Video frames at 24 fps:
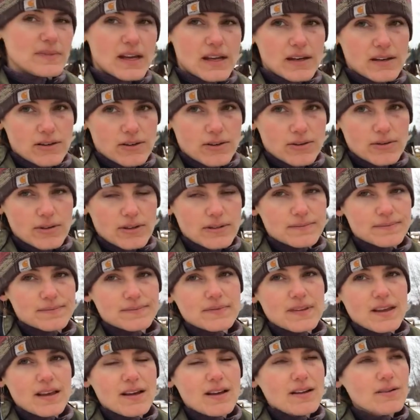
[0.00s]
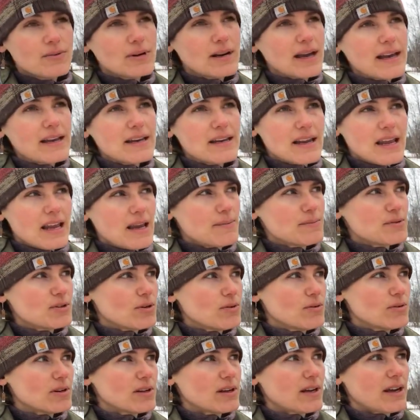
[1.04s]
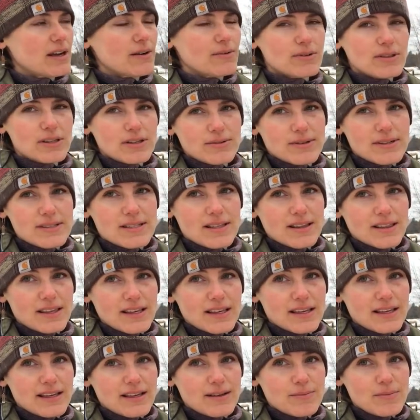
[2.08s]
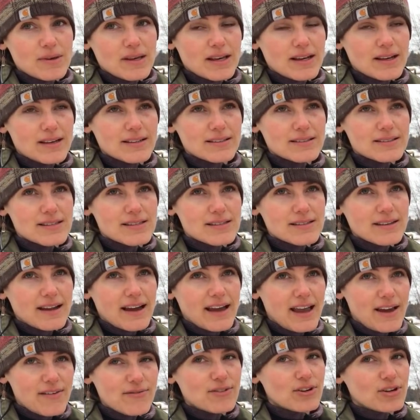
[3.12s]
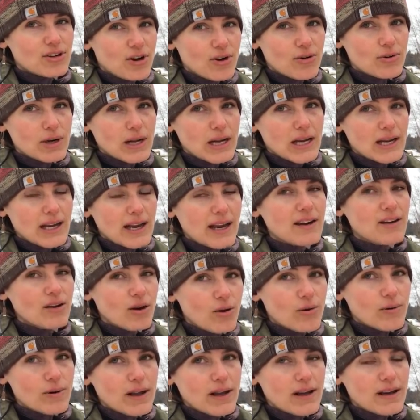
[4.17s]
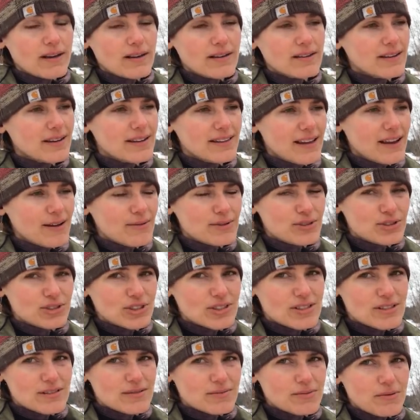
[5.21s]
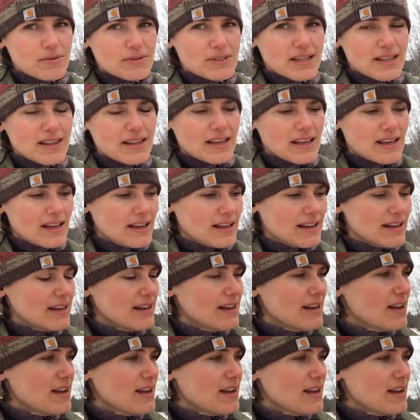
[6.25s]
Nakona. When I named Ona, I really wasn't thinking because I have Nakona and Ona, and that was just, what was I thinking?